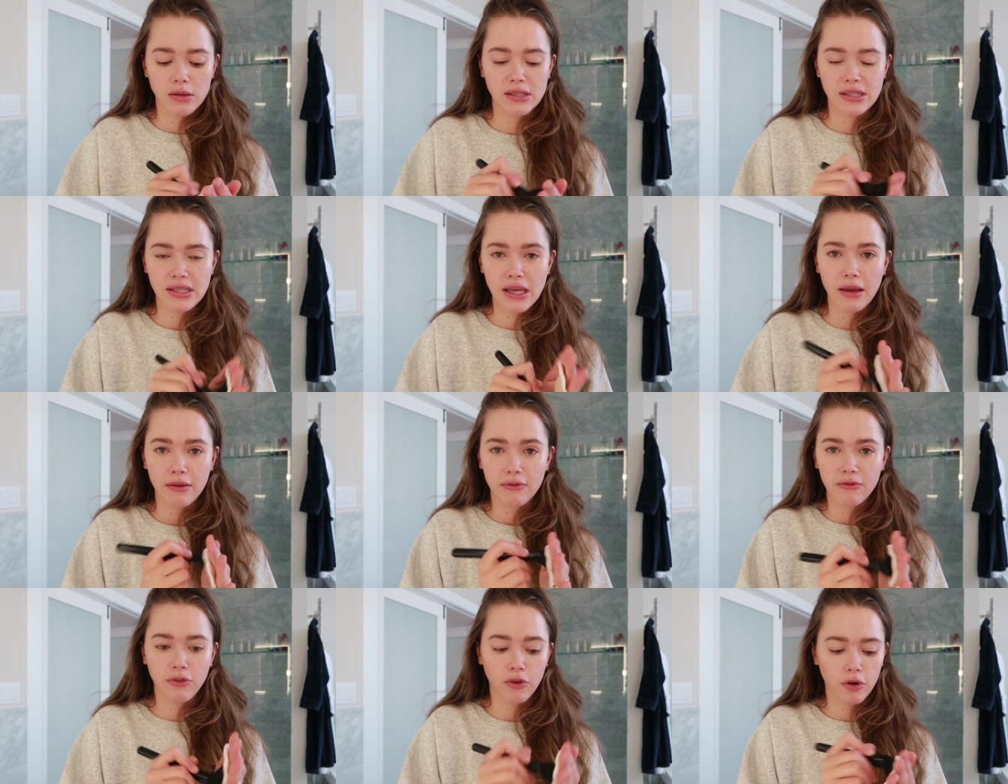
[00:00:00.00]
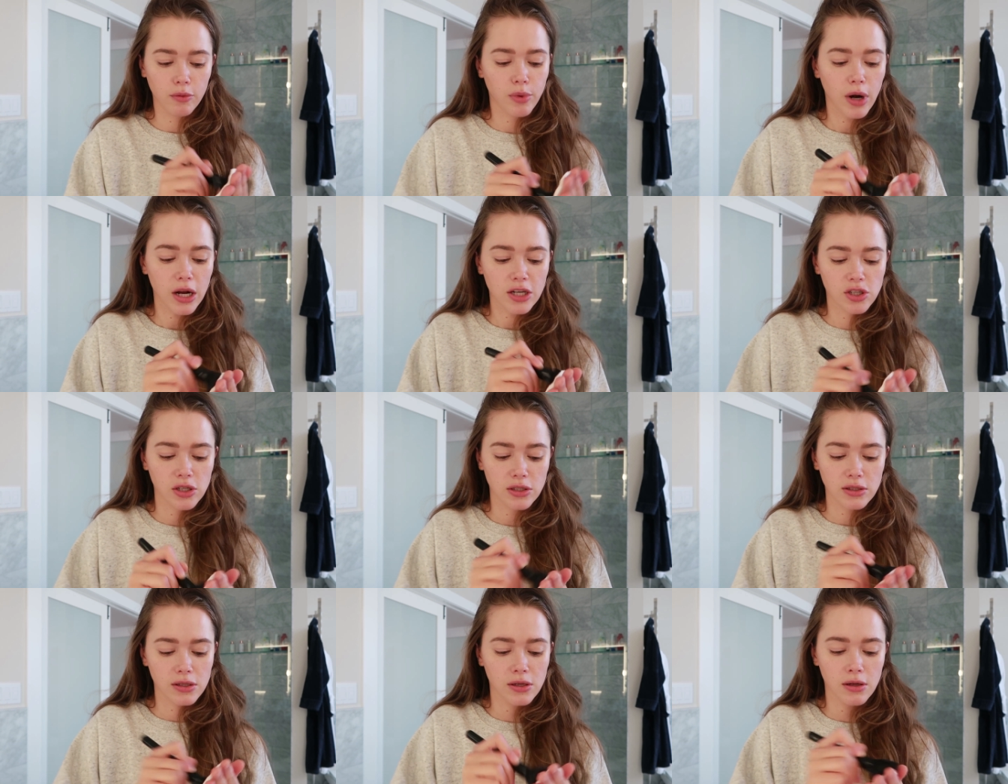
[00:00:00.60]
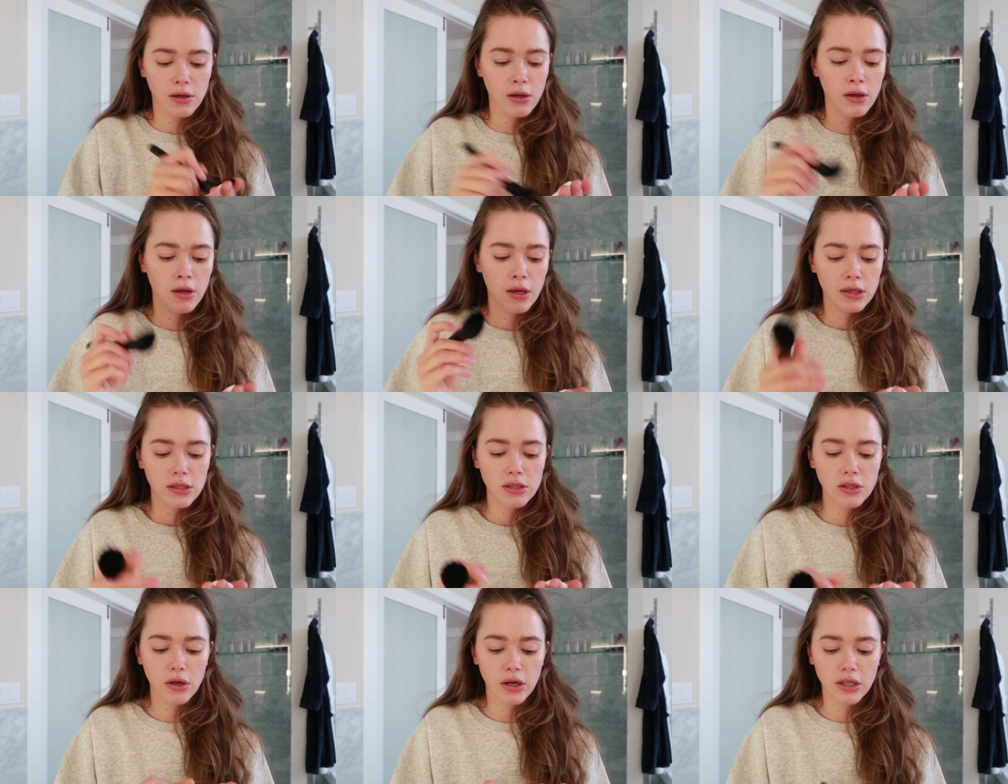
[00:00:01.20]
the same for brushes.
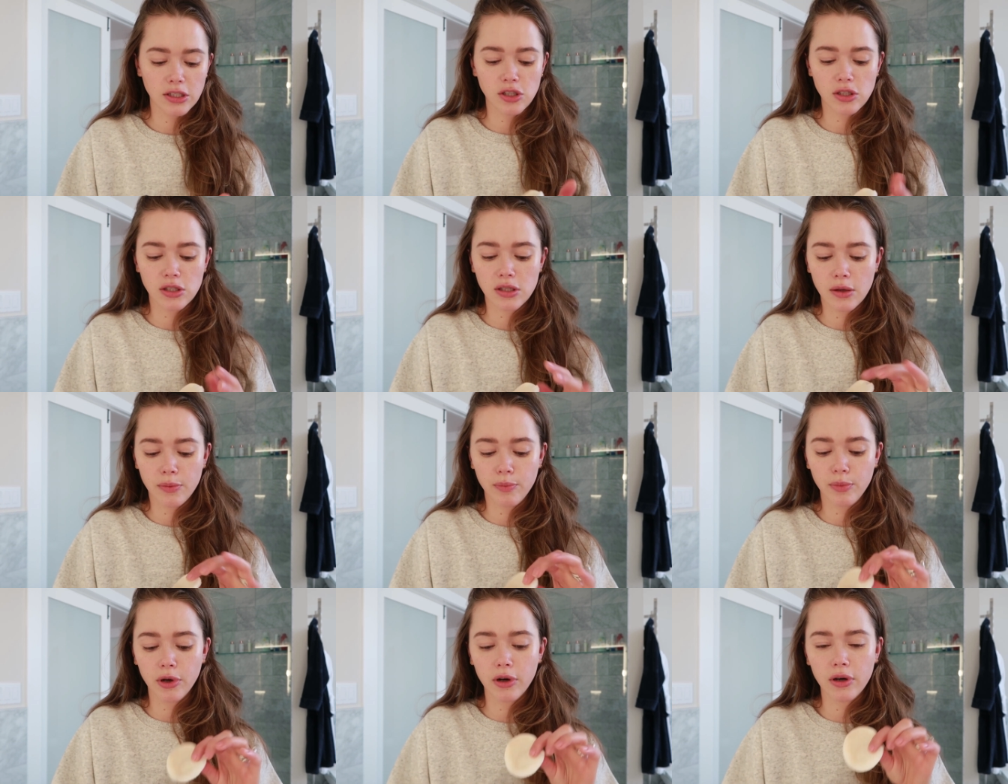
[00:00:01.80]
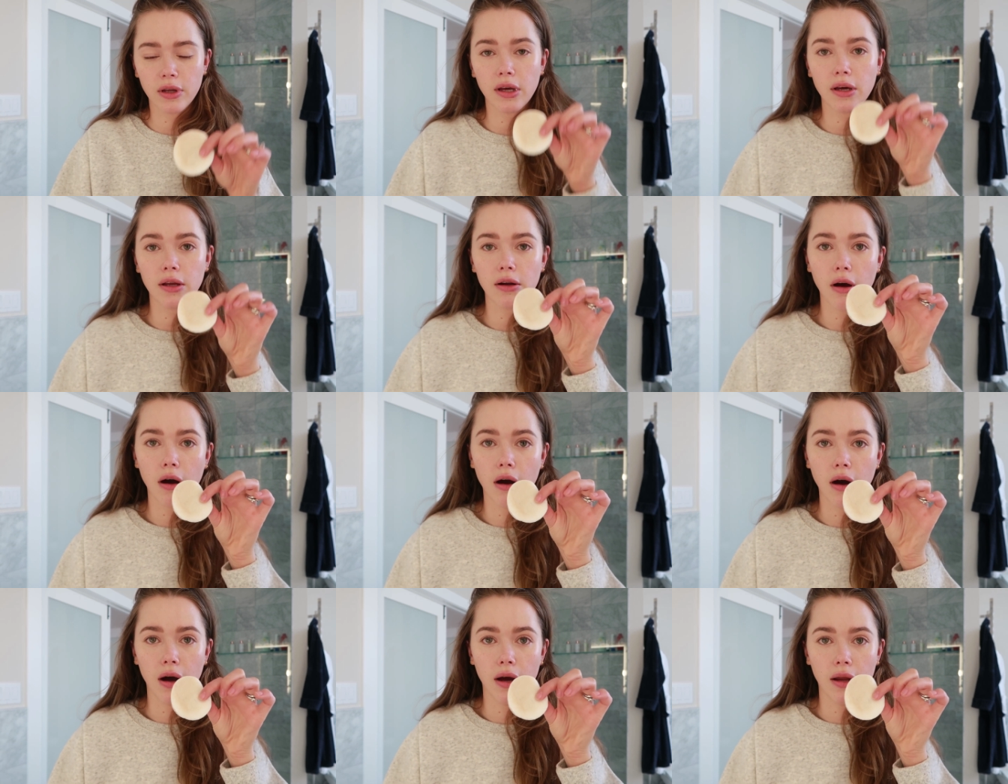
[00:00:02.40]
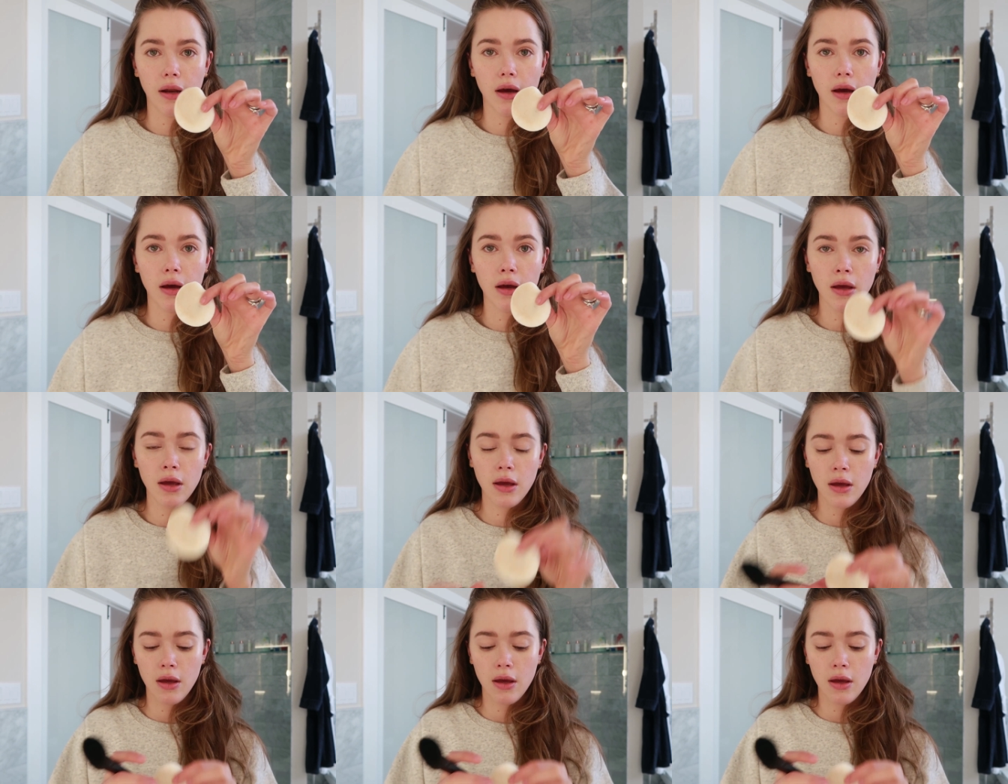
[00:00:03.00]
So I just put it on